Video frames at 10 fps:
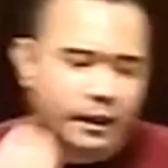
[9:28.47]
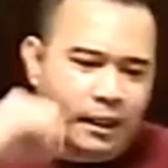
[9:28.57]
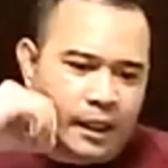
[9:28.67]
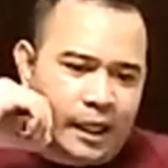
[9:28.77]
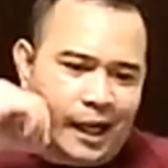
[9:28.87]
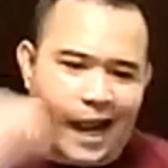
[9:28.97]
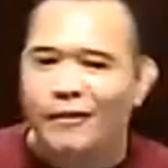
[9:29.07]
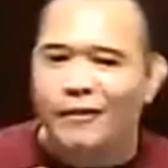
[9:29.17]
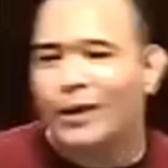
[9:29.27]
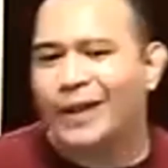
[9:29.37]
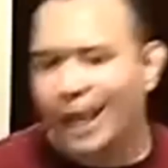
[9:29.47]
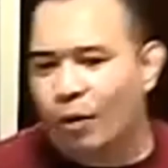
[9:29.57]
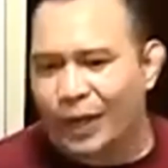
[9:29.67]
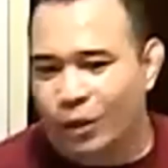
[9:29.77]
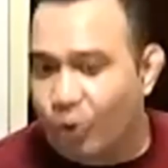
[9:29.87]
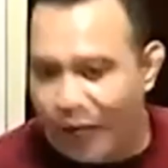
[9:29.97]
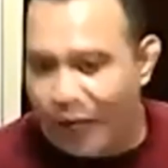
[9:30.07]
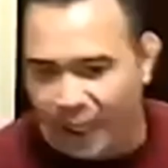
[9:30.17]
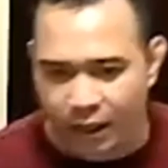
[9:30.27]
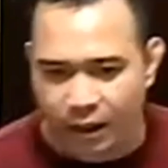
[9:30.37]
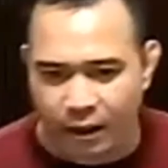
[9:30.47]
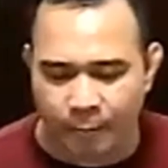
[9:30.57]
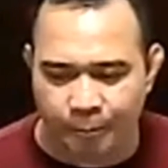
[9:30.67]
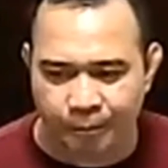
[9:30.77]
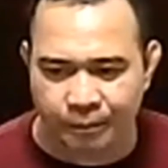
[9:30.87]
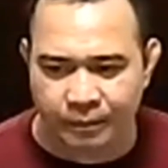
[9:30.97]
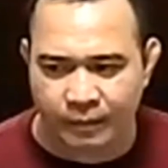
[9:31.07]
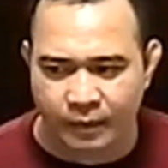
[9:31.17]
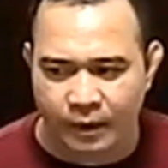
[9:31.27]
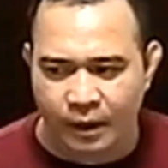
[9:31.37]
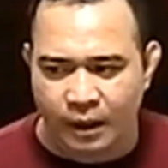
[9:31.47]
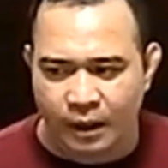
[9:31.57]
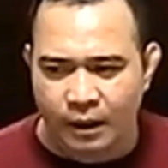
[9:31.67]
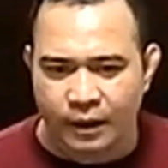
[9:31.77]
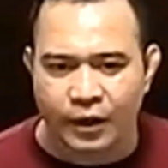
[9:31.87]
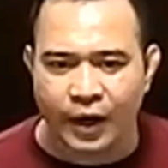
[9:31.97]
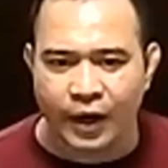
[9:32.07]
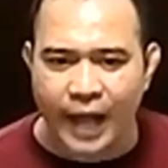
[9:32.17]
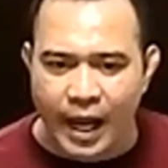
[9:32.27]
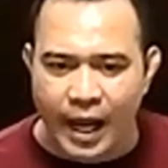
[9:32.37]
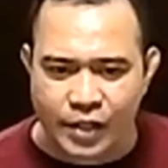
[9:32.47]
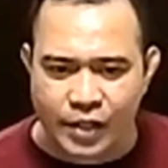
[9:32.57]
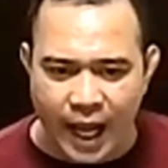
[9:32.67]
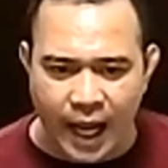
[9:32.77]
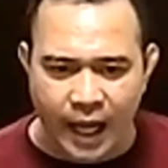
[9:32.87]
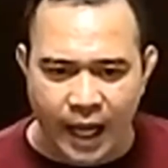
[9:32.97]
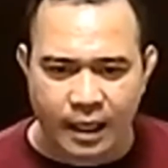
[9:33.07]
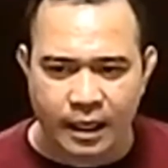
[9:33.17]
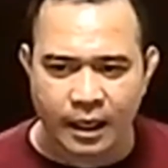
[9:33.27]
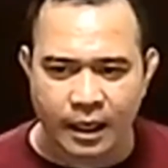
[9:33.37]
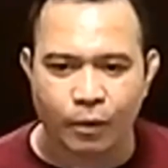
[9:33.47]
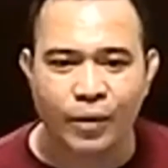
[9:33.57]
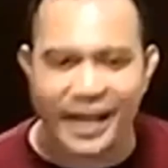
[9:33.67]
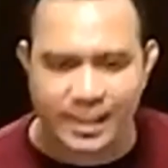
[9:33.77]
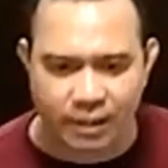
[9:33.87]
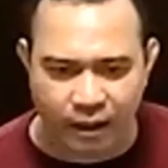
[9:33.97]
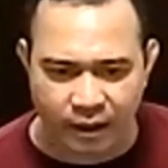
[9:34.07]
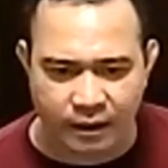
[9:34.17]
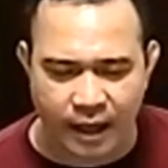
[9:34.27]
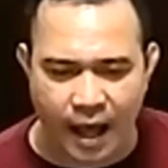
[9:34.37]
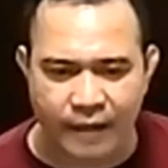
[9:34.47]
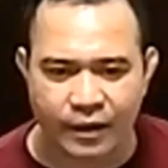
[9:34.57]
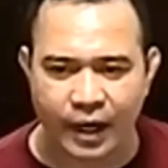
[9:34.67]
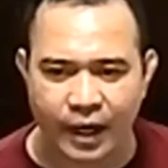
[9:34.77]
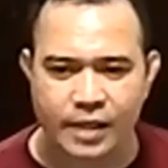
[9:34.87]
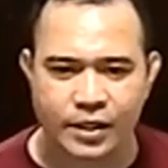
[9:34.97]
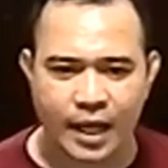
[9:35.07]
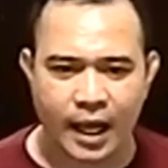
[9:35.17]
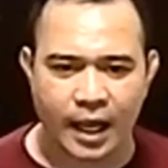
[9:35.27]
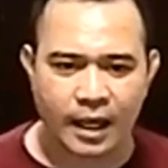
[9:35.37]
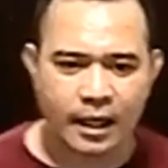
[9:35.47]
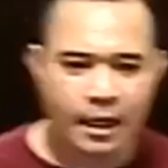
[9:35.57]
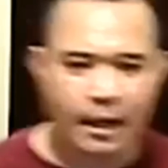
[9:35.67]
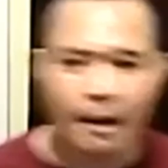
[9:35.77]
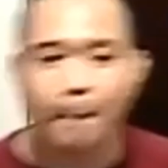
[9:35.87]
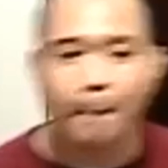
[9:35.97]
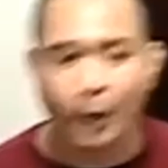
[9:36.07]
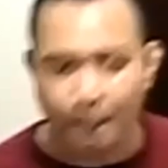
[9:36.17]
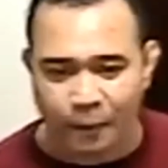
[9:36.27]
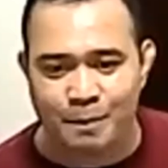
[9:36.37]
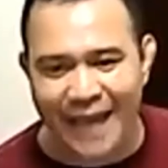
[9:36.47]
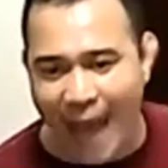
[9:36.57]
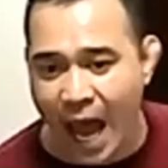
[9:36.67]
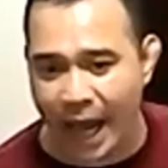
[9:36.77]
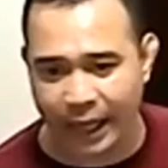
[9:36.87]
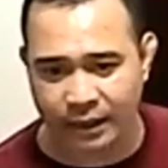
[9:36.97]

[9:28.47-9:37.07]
everything we do here, there is a reason and there is a purpose behind.